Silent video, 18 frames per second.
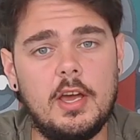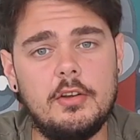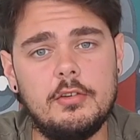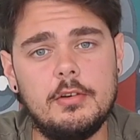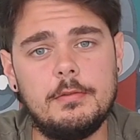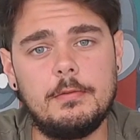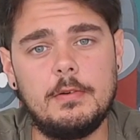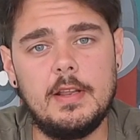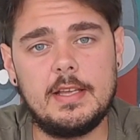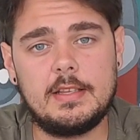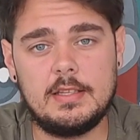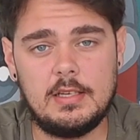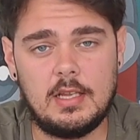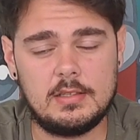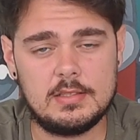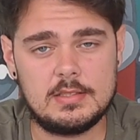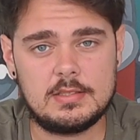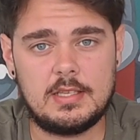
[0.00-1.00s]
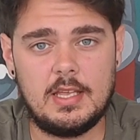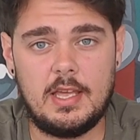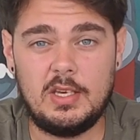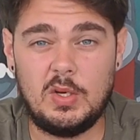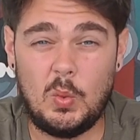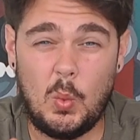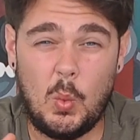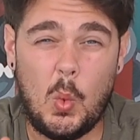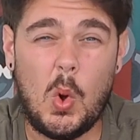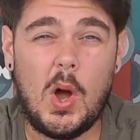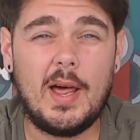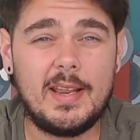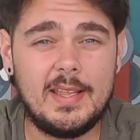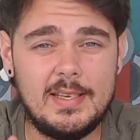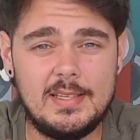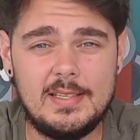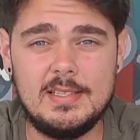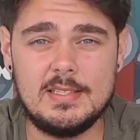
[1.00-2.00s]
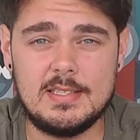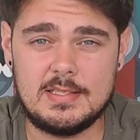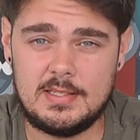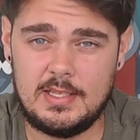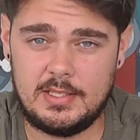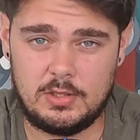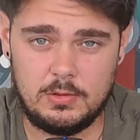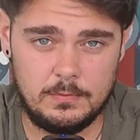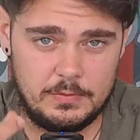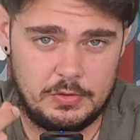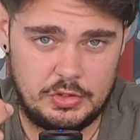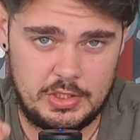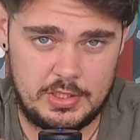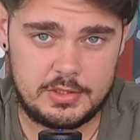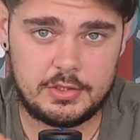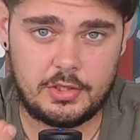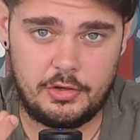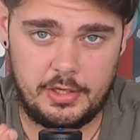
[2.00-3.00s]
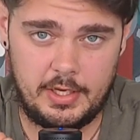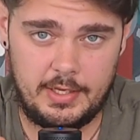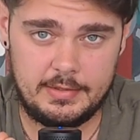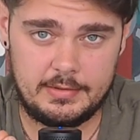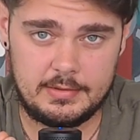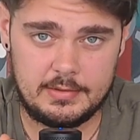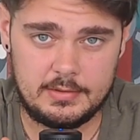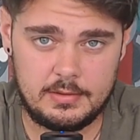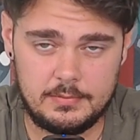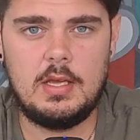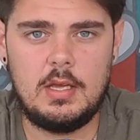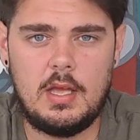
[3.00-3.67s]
and reflect and understand what it is that you've just created